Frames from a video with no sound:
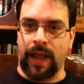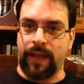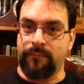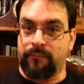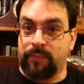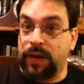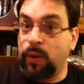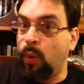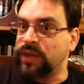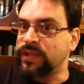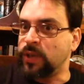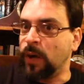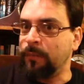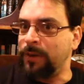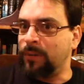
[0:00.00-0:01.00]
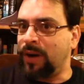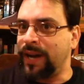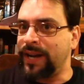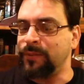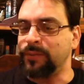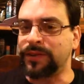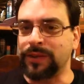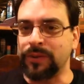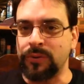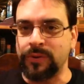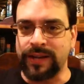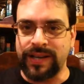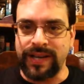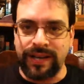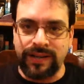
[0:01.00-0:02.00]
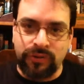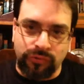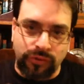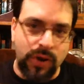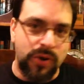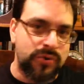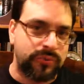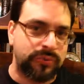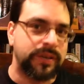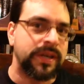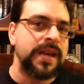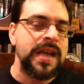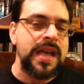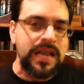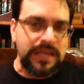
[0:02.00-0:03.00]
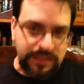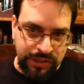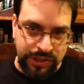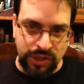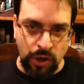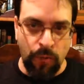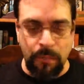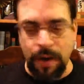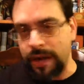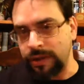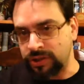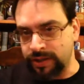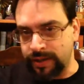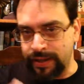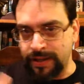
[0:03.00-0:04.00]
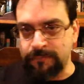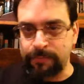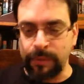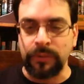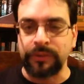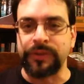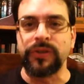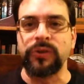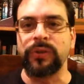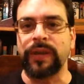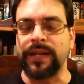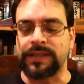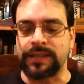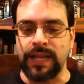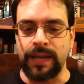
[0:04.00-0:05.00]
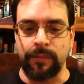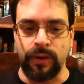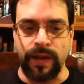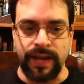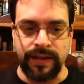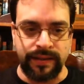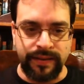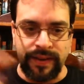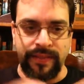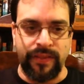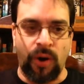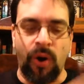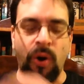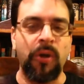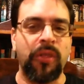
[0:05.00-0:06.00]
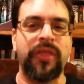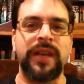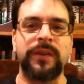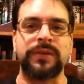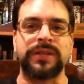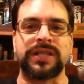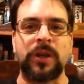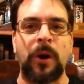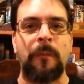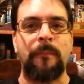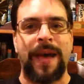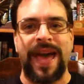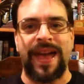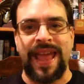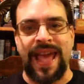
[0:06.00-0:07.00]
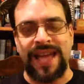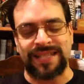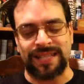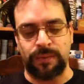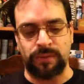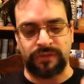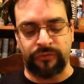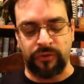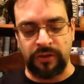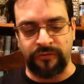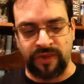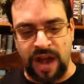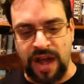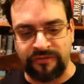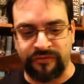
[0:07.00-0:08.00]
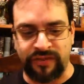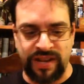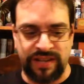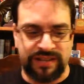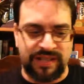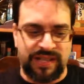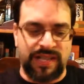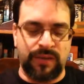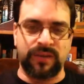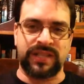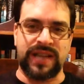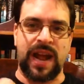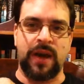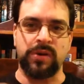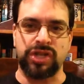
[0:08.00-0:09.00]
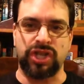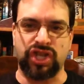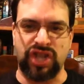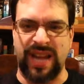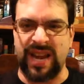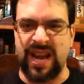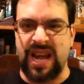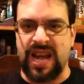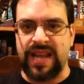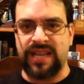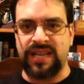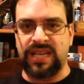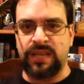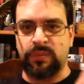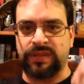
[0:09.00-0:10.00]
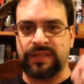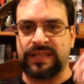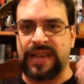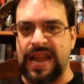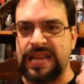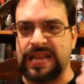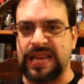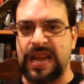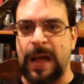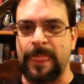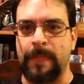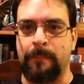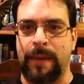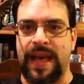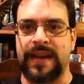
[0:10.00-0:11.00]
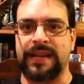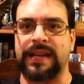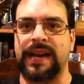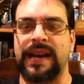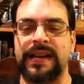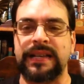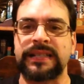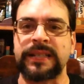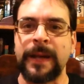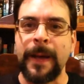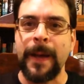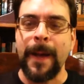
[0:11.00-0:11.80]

But it wasn't Obi-Wan, it was Luke, and he had grown so much, and he had built a new lightsaber, and the whole thing was so badass, and he was full of confidence, and he was now a Jedi, and he was taking on the bad guys.